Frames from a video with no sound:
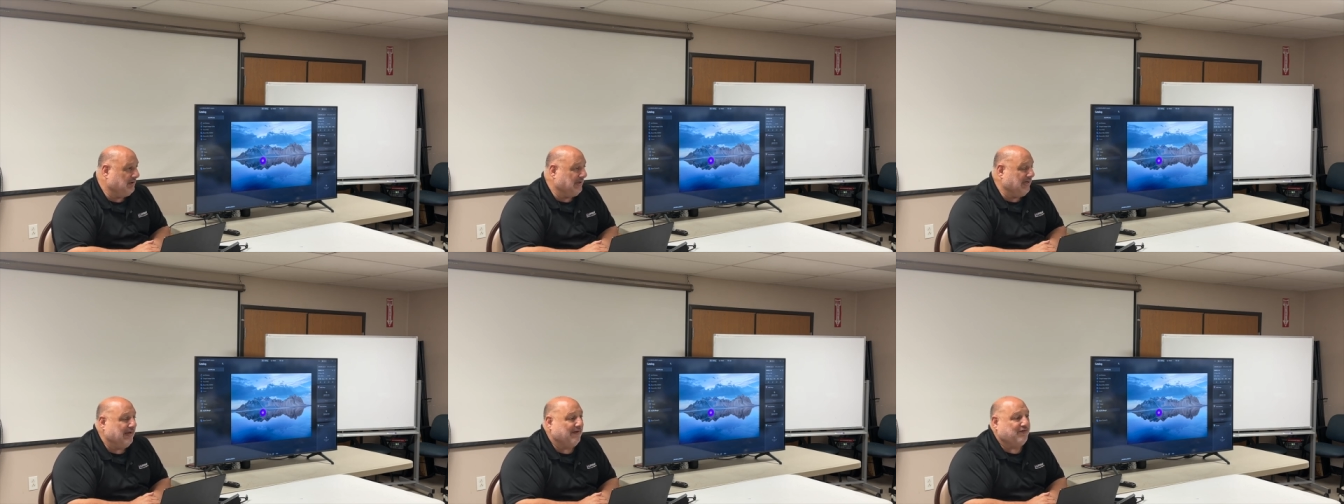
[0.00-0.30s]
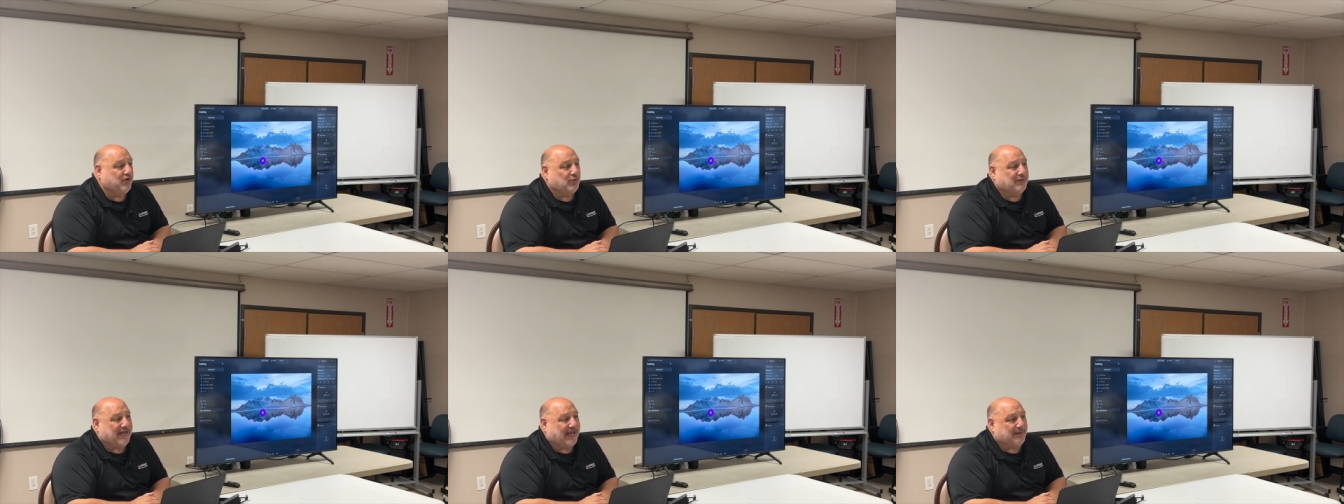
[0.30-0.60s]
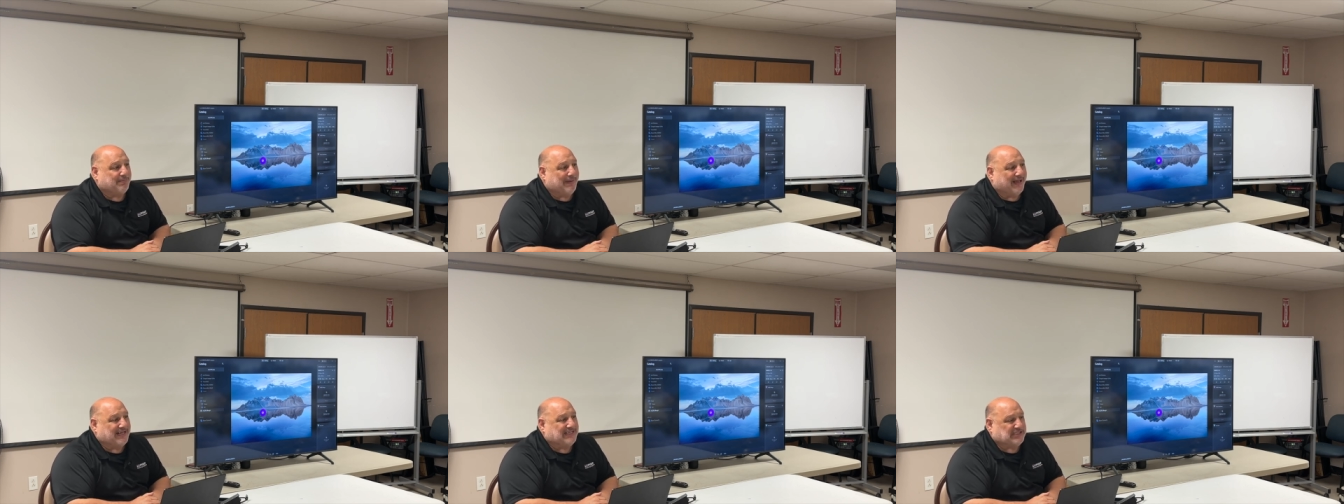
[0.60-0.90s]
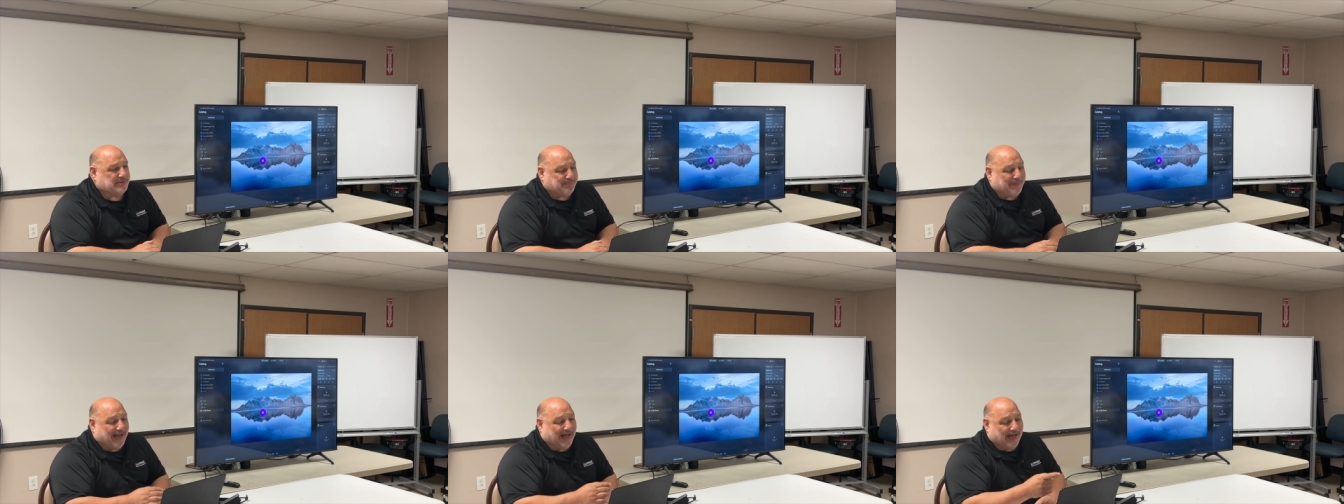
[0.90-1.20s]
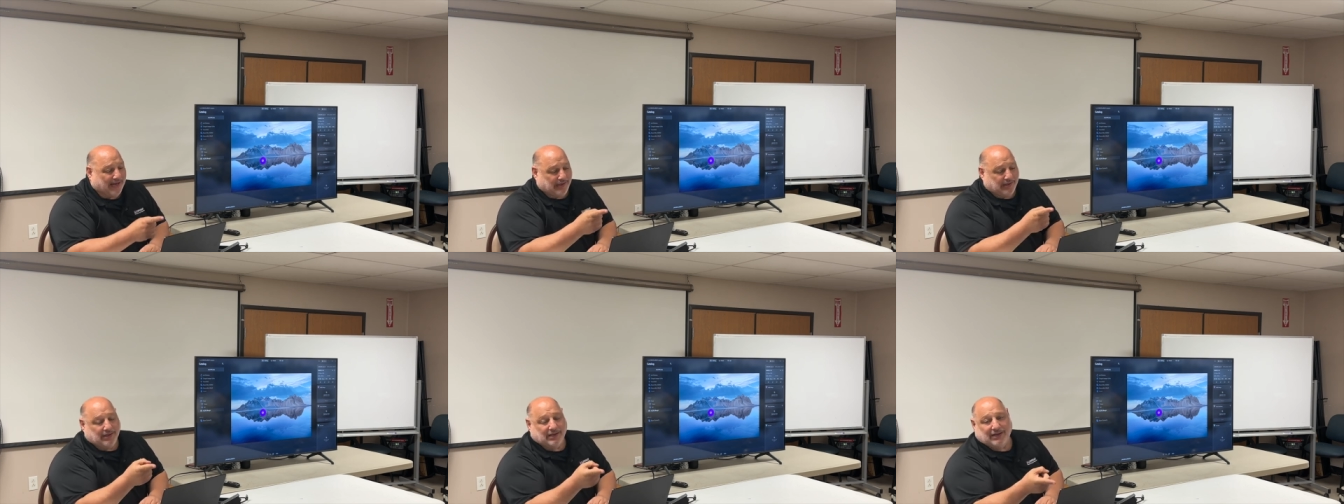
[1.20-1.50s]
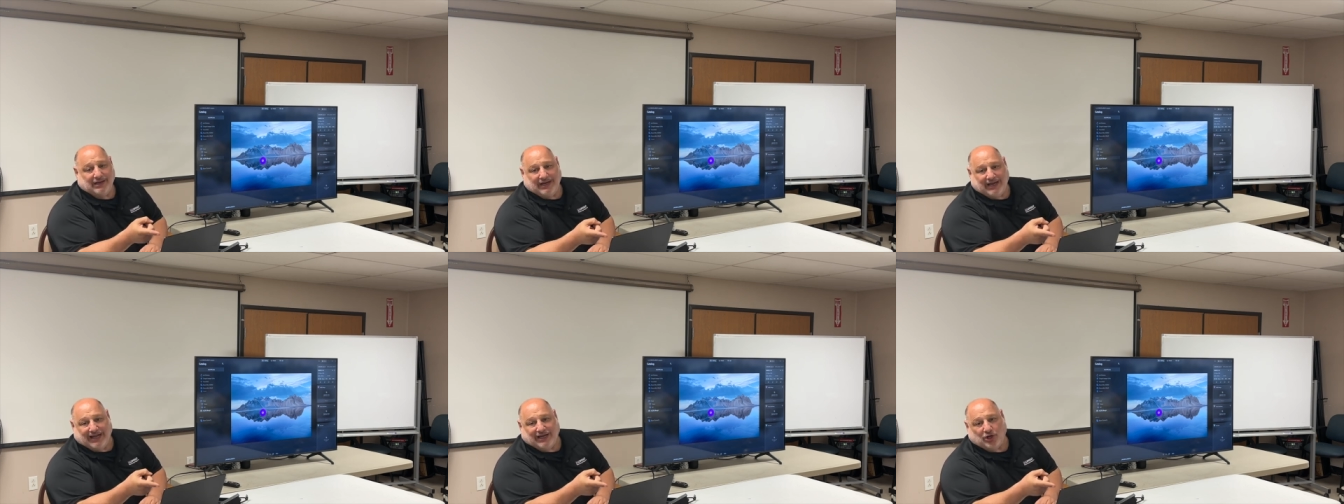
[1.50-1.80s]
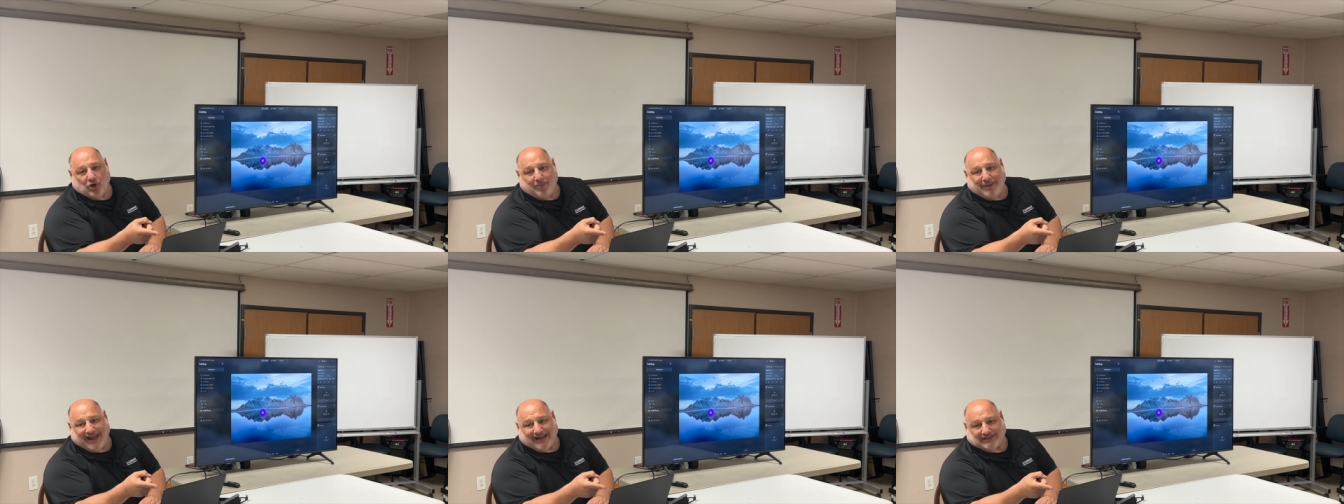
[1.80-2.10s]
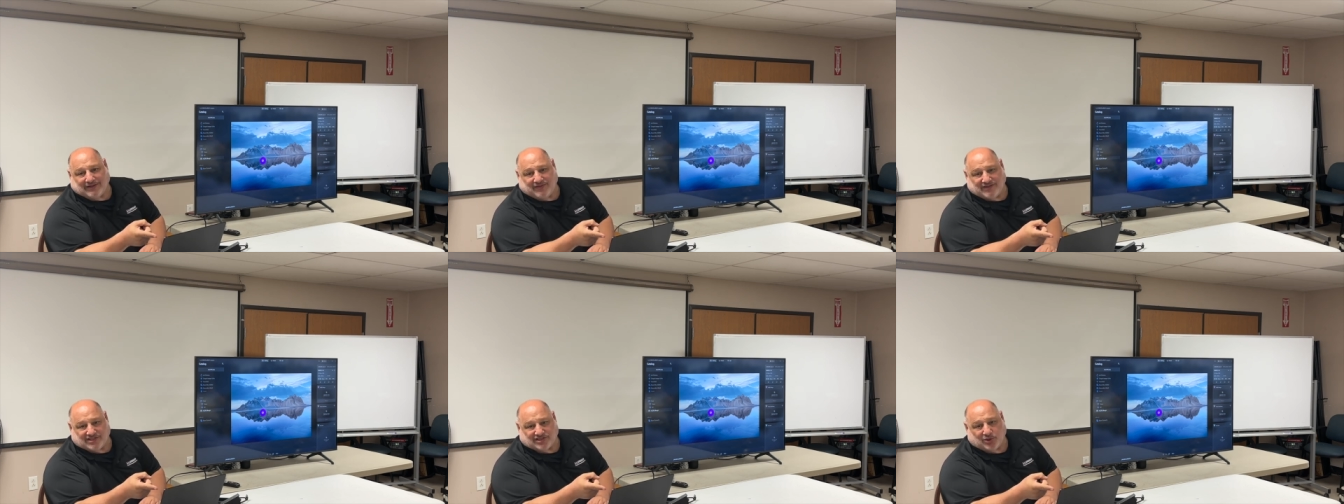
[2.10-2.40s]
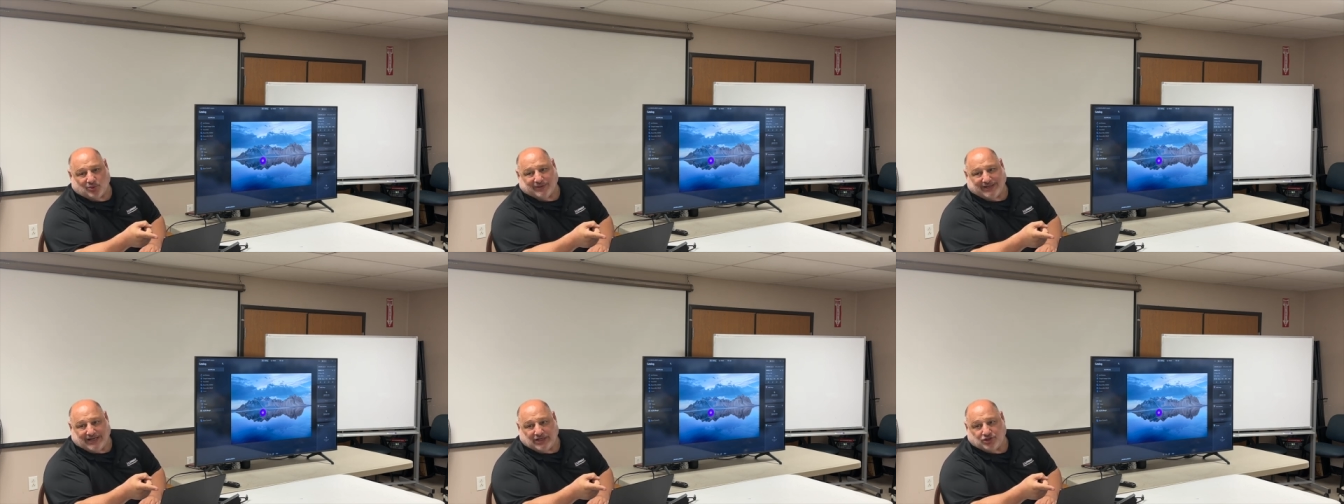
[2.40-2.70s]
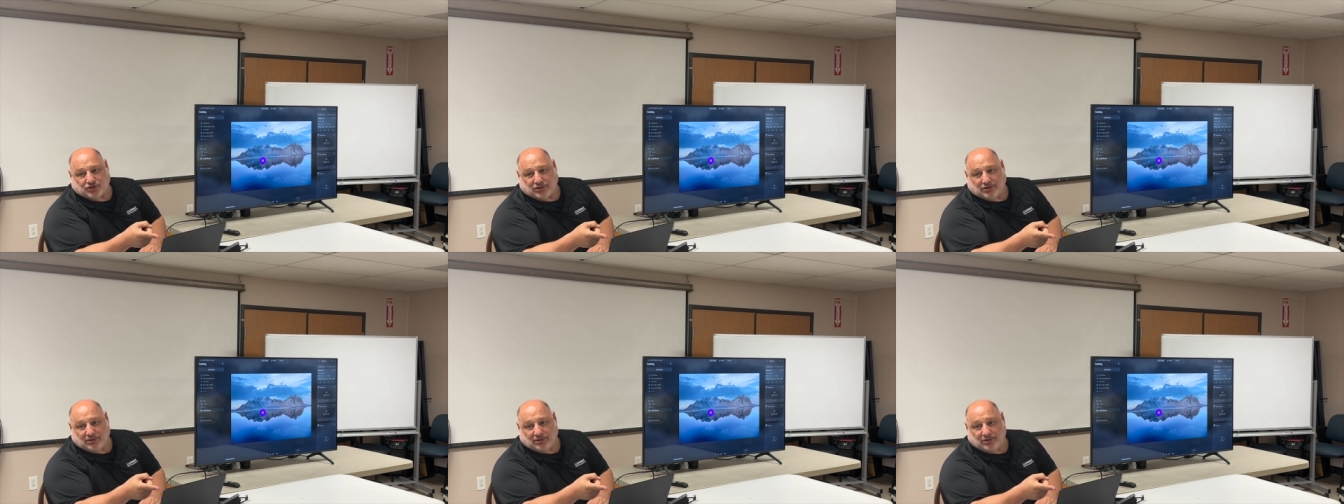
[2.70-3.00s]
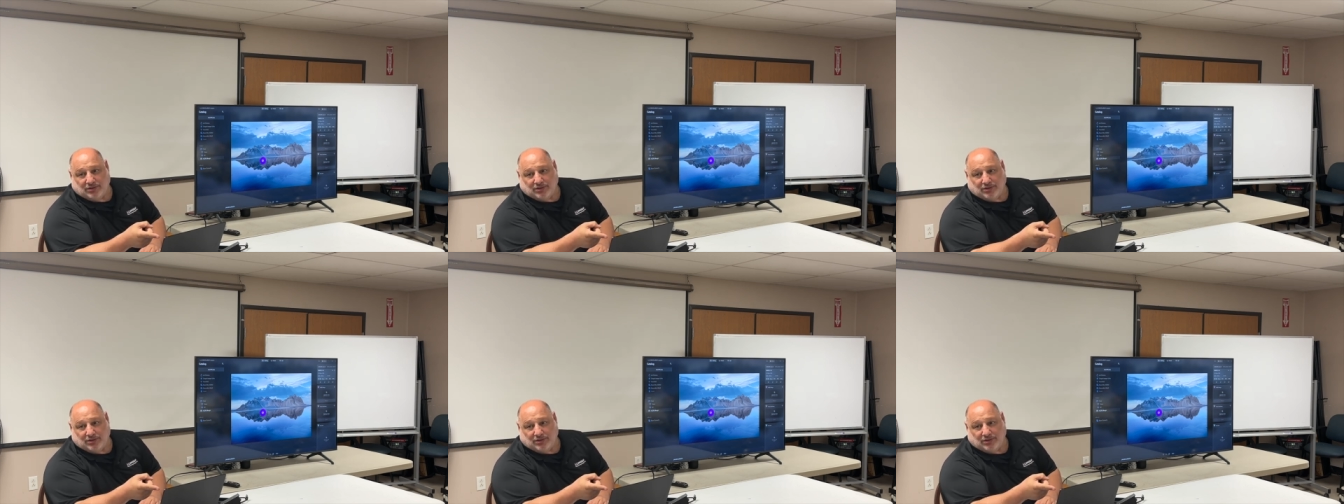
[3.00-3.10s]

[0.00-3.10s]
if you take my spot and go back to this location.